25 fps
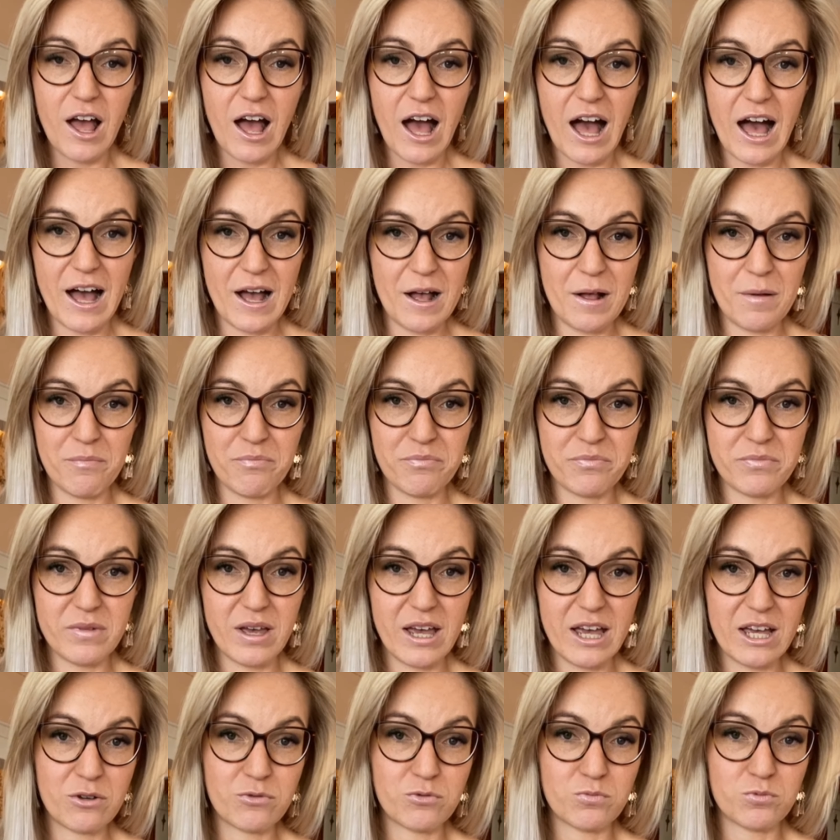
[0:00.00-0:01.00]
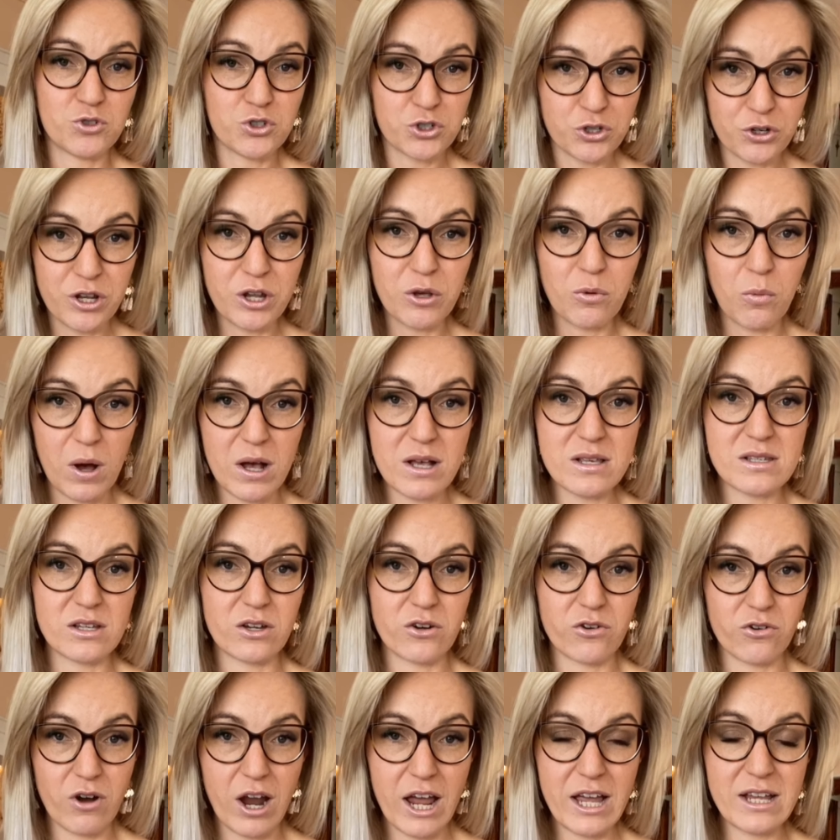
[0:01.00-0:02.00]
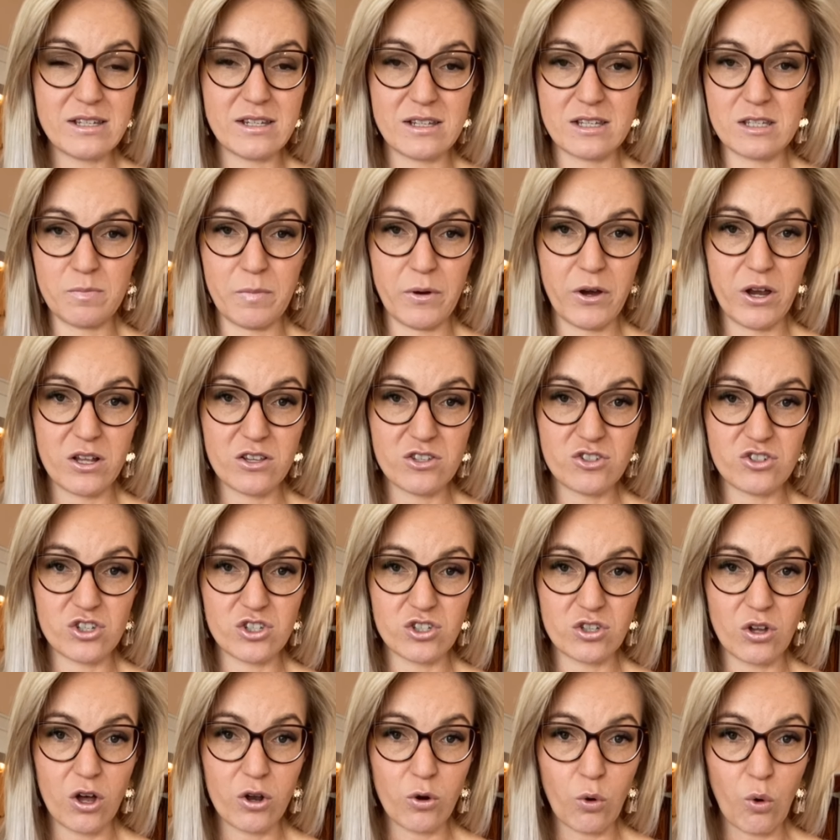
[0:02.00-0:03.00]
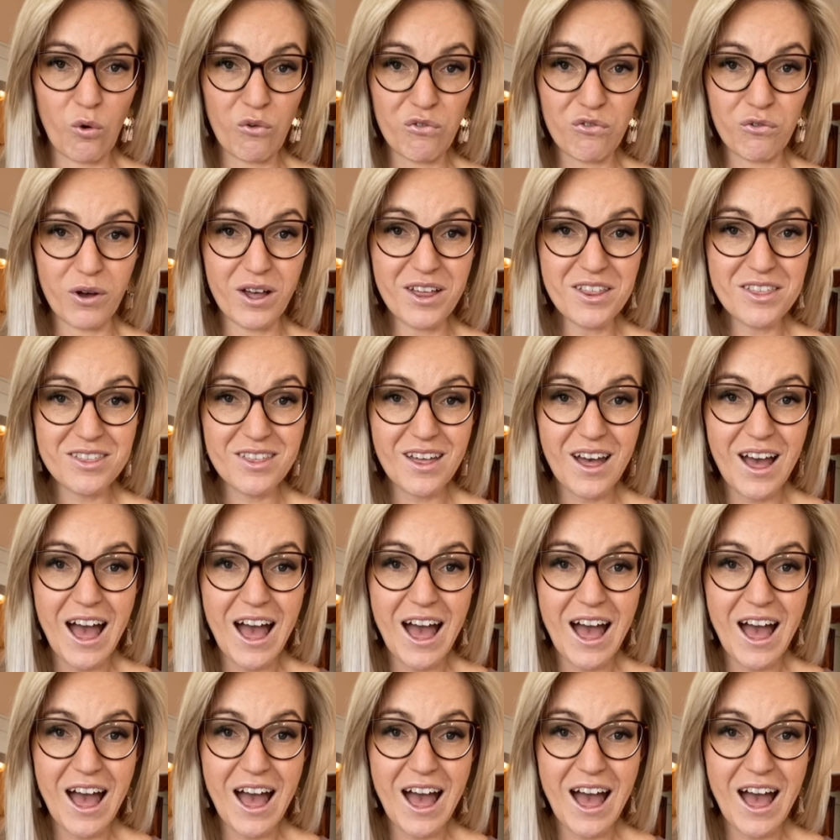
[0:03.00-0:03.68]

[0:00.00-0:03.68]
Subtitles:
It truly was a great experience to start off with.